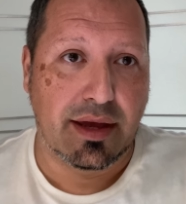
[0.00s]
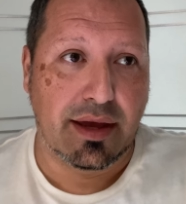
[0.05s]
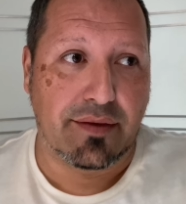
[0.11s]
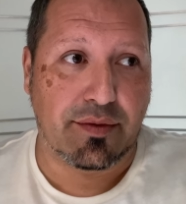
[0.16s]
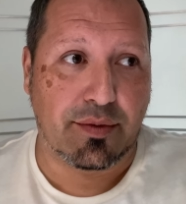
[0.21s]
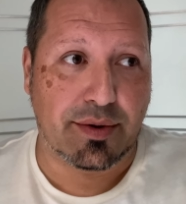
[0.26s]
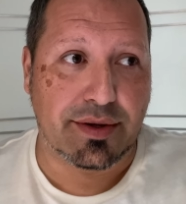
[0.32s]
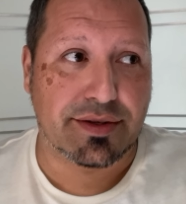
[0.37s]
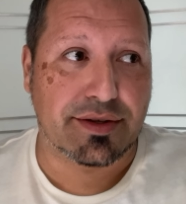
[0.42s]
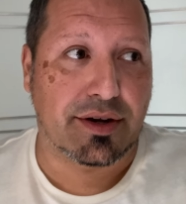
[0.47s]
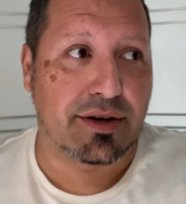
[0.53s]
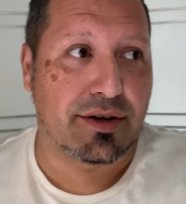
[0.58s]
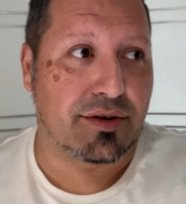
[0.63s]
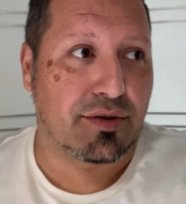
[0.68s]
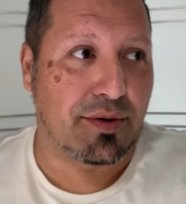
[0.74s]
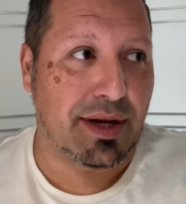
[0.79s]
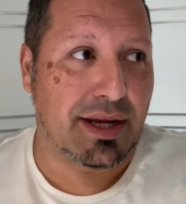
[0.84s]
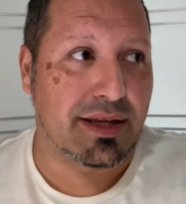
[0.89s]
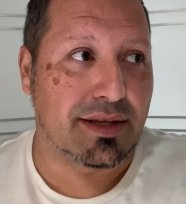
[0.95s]
If you want to
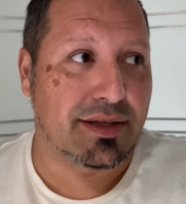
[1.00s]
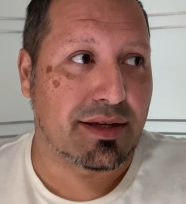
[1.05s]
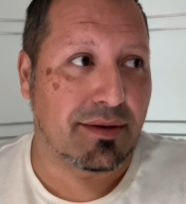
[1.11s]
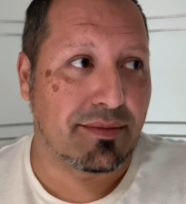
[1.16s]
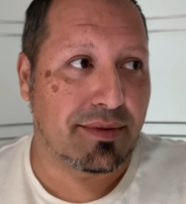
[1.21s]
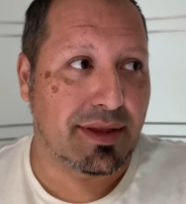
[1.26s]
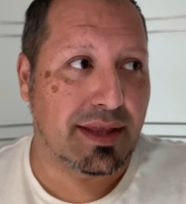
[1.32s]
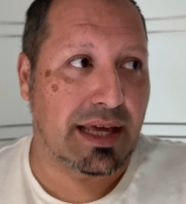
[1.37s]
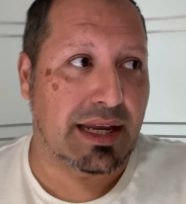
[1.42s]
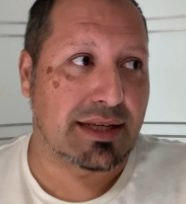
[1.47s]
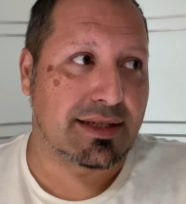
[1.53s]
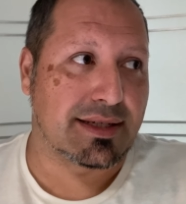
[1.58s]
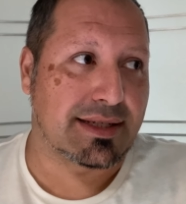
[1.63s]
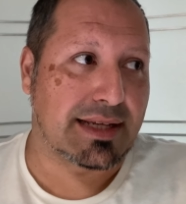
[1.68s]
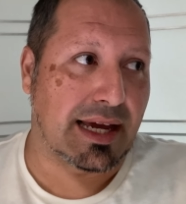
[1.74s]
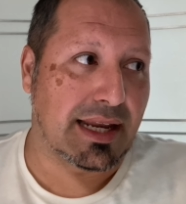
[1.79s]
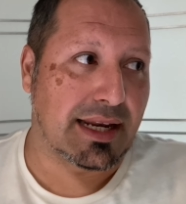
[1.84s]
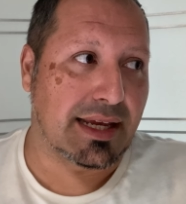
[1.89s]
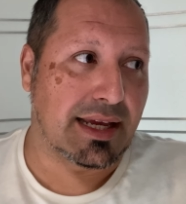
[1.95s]
start creating something that is a
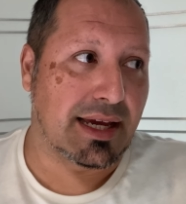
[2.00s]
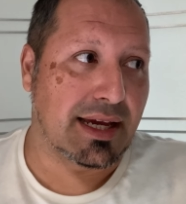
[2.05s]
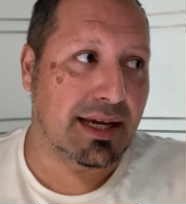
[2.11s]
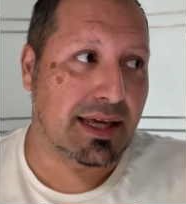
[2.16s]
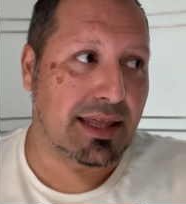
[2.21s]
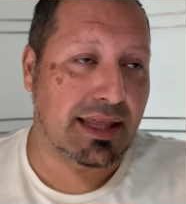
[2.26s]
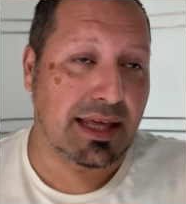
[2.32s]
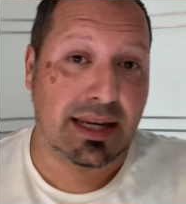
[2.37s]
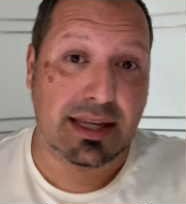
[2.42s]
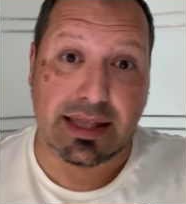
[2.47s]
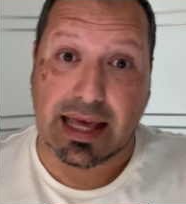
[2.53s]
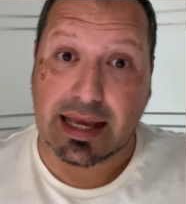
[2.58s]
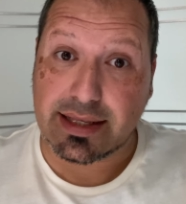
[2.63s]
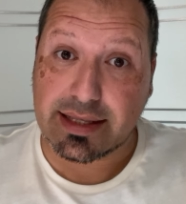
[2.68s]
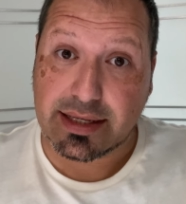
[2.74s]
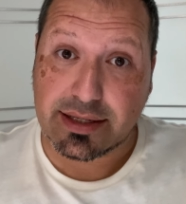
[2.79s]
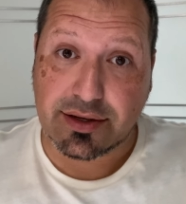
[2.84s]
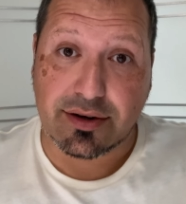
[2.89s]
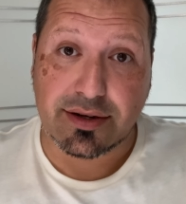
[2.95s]
side gig and then
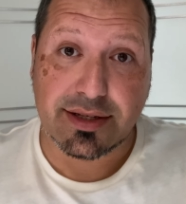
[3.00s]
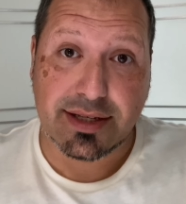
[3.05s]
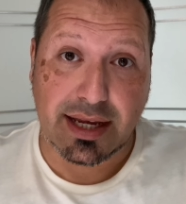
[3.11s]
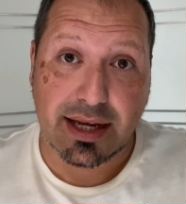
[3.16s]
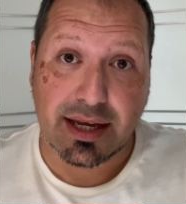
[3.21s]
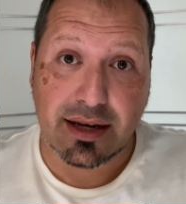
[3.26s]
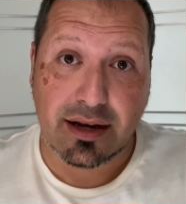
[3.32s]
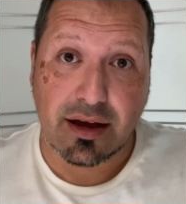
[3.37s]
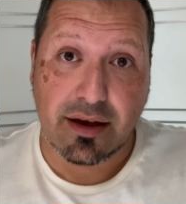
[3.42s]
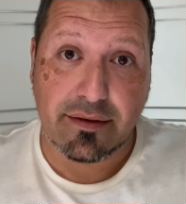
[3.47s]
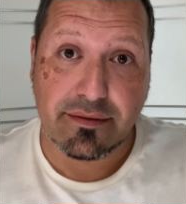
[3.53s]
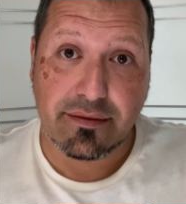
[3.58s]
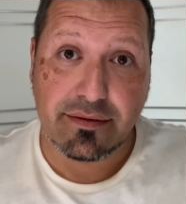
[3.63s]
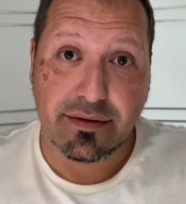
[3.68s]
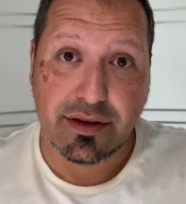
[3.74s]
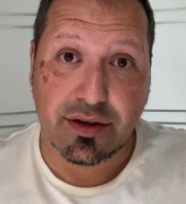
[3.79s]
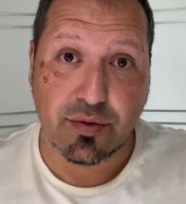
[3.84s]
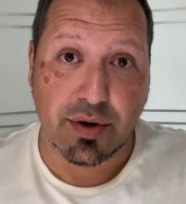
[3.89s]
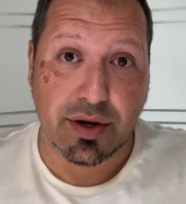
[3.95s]
that starts taking
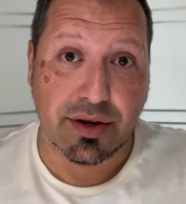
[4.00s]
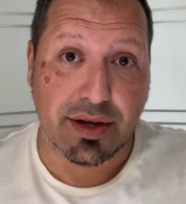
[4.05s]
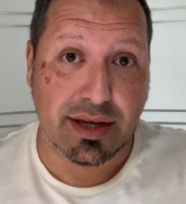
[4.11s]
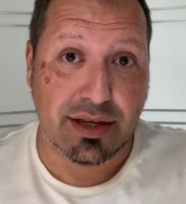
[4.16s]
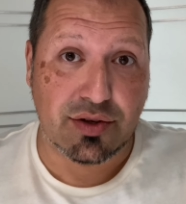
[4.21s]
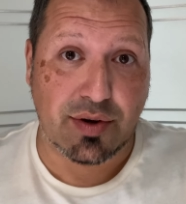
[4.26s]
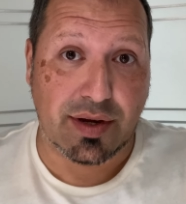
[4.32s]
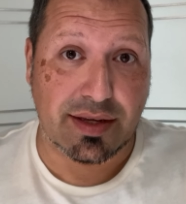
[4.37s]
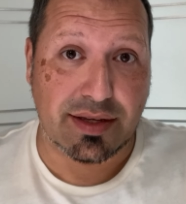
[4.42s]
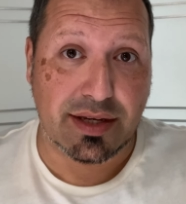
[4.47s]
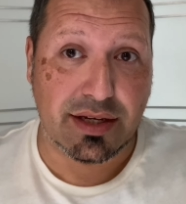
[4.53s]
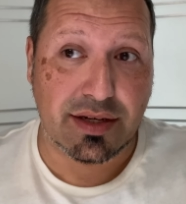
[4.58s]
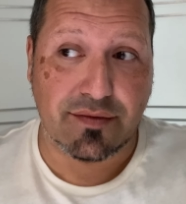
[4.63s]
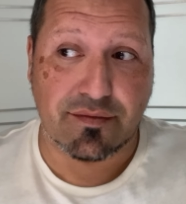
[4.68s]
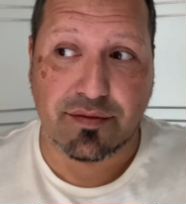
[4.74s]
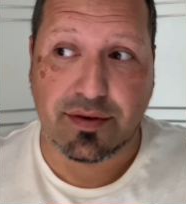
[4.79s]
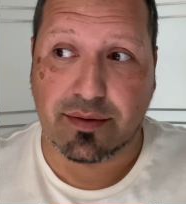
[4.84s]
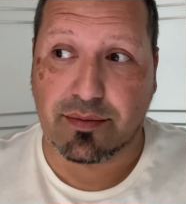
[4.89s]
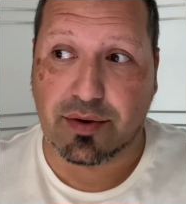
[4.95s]
off to where you can
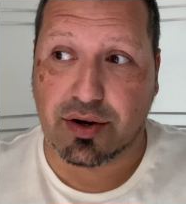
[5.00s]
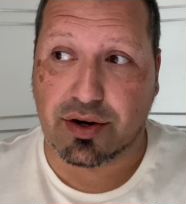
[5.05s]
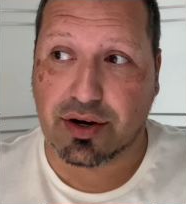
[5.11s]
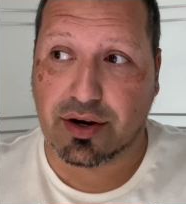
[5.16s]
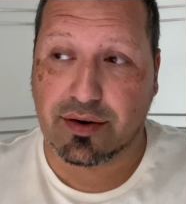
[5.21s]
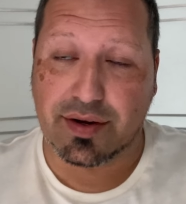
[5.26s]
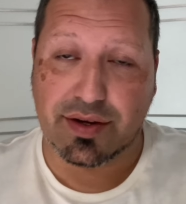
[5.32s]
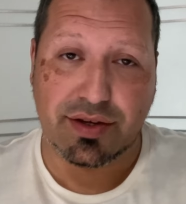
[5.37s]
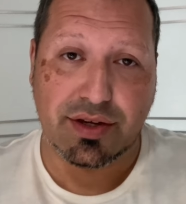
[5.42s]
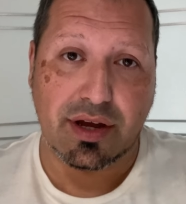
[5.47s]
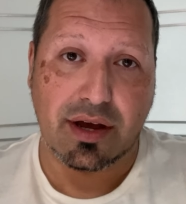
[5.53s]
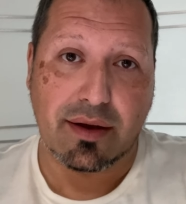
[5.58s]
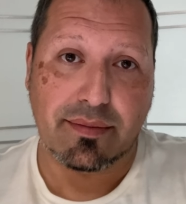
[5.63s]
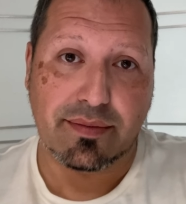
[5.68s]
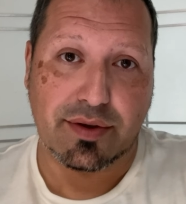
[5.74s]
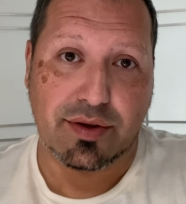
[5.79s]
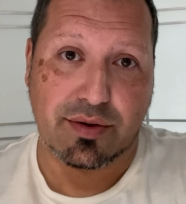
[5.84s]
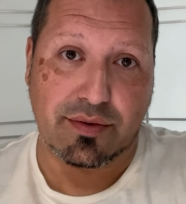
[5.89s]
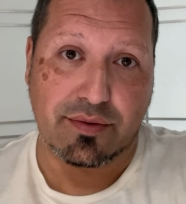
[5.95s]
transition from your current
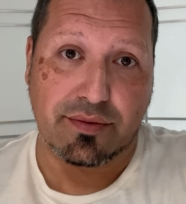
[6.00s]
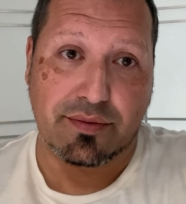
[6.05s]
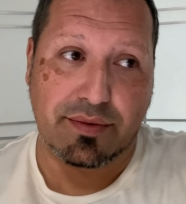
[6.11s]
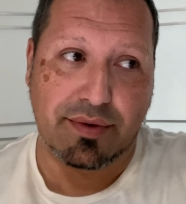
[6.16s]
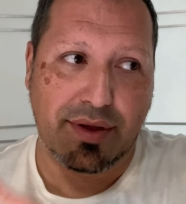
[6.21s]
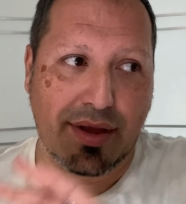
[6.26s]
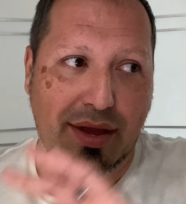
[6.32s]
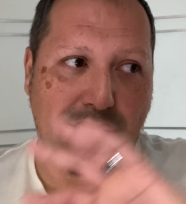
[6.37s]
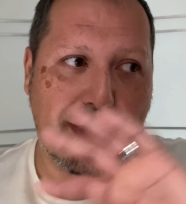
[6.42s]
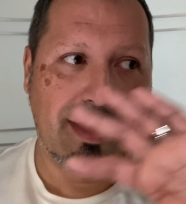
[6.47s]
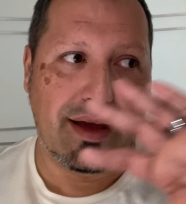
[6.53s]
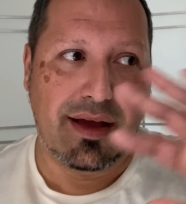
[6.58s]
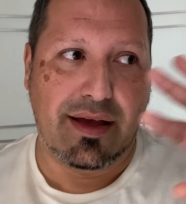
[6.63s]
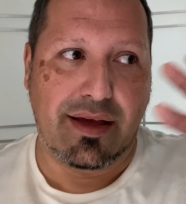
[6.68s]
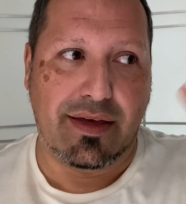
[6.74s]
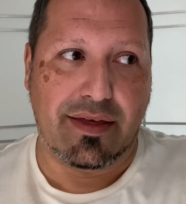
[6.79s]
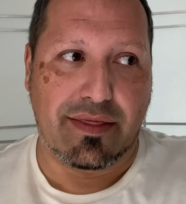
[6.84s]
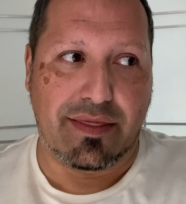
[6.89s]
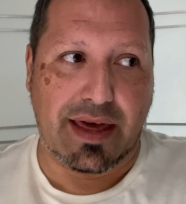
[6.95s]
job to
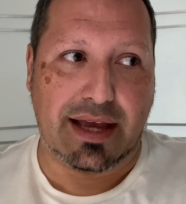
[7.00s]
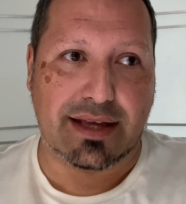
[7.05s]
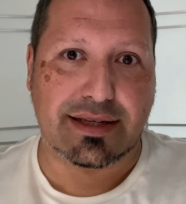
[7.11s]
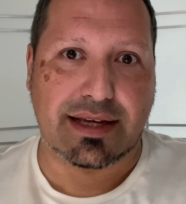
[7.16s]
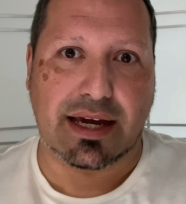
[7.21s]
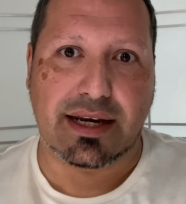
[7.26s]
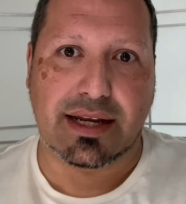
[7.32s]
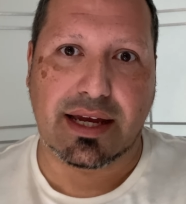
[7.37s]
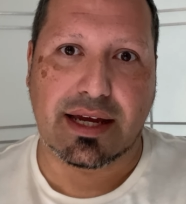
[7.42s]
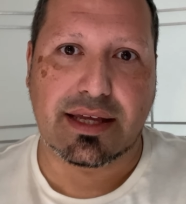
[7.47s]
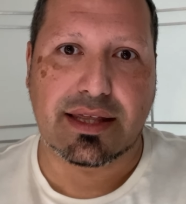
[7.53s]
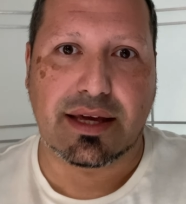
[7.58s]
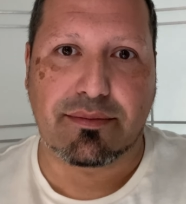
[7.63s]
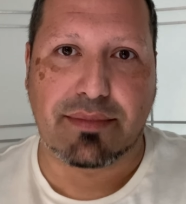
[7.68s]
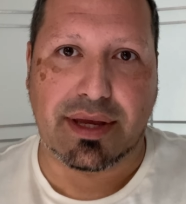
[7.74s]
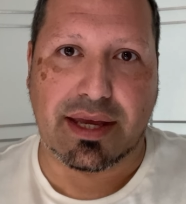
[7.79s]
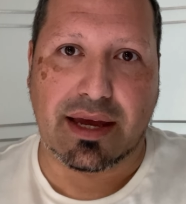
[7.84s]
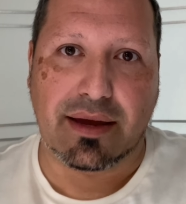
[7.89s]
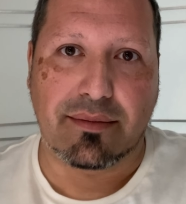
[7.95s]
that side gig
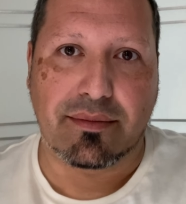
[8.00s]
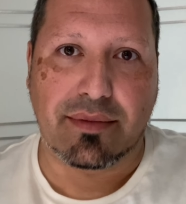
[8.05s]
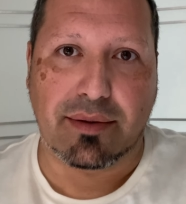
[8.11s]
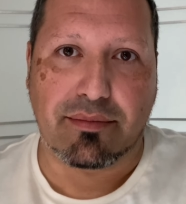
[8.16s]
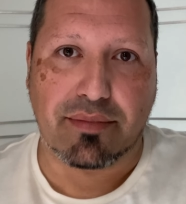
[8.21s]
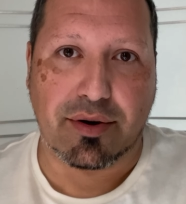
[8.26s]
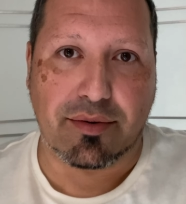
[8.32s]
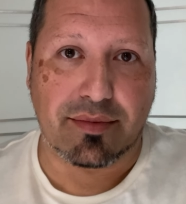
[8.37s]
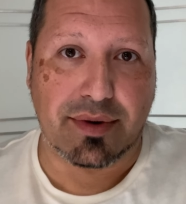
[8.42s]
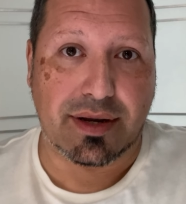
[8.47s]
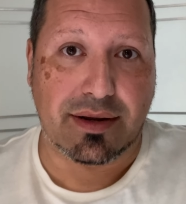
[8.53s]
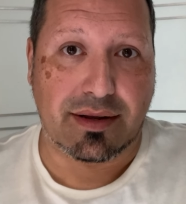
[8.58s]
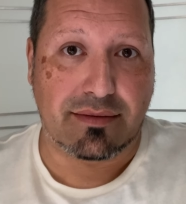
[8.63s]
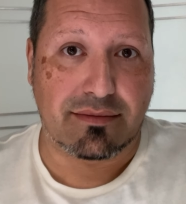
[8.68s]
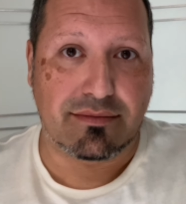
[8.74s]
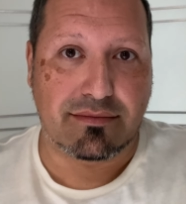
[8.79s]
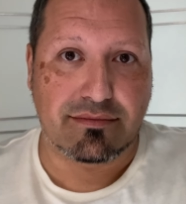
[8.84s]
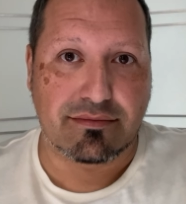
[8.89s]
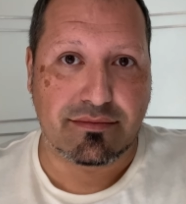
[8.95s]
that became a
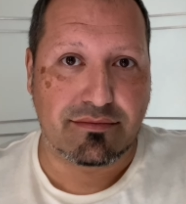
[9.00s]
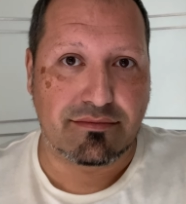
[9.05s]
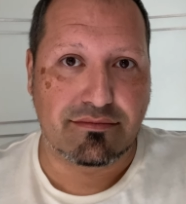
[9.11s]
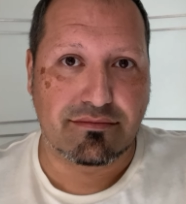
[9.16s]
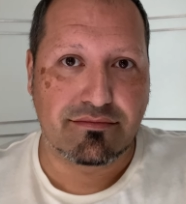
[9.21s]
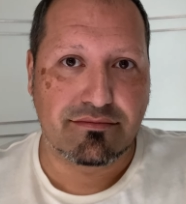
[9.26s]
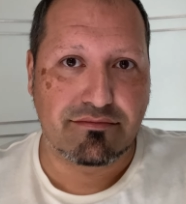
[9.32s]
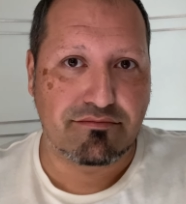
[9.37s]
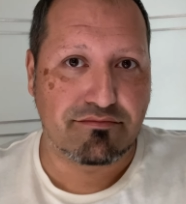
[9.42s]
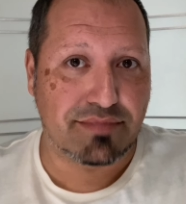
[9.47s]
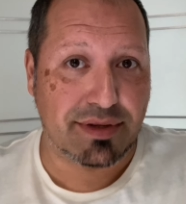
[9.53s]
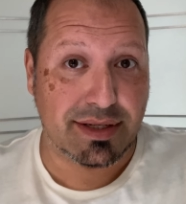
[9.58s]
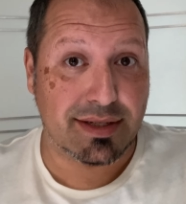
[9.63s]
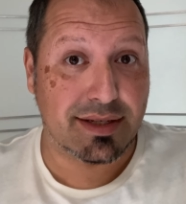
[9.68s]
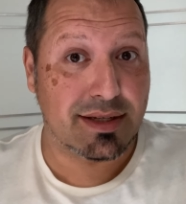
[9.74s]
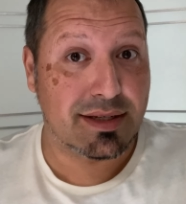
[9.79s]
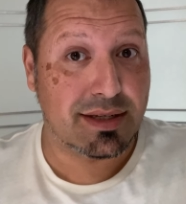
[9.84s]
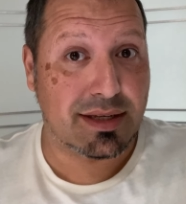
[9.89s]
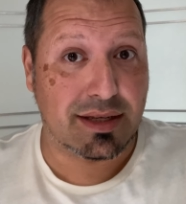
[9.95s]
permanent
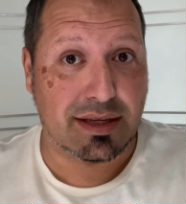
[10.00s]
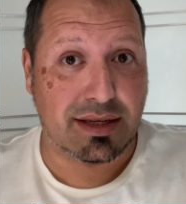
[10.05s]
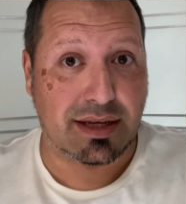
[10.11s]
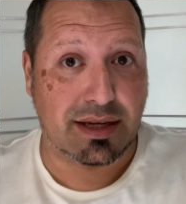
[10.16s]
business that